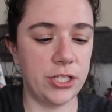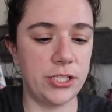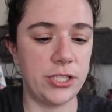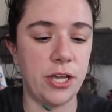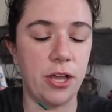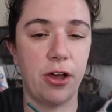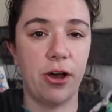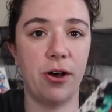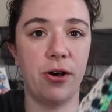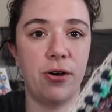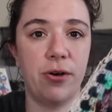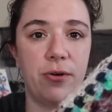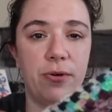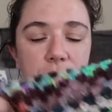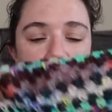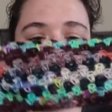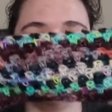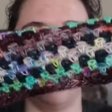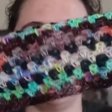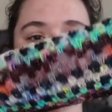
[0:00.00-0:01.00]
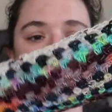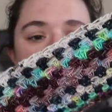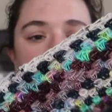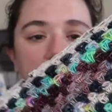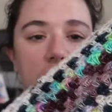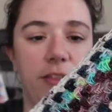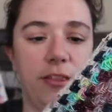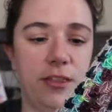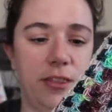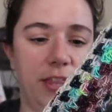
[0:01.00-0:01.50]
So
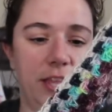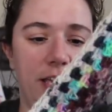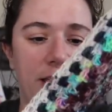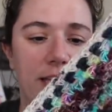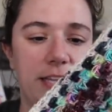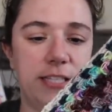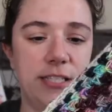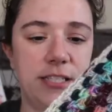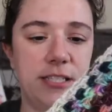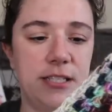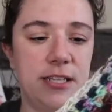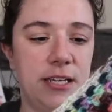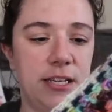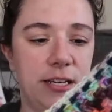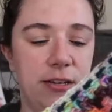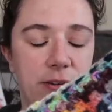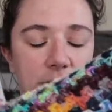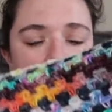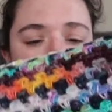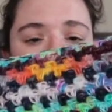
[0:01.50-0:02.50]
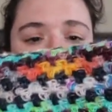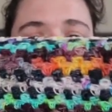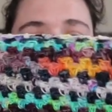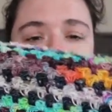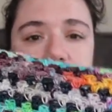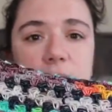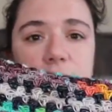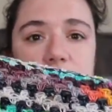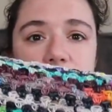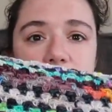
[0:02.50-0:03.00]
this
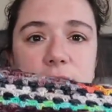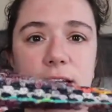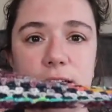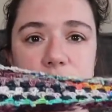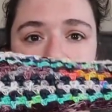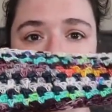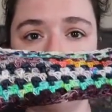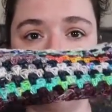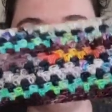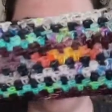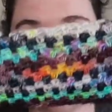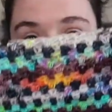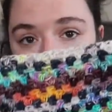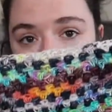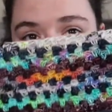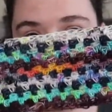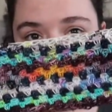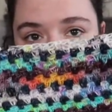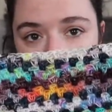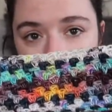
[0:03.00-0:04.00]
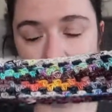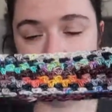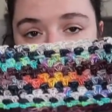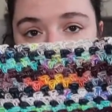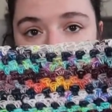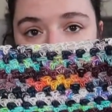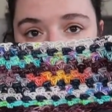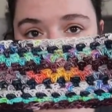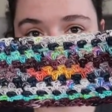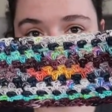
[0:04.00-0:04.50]
is the beginning of my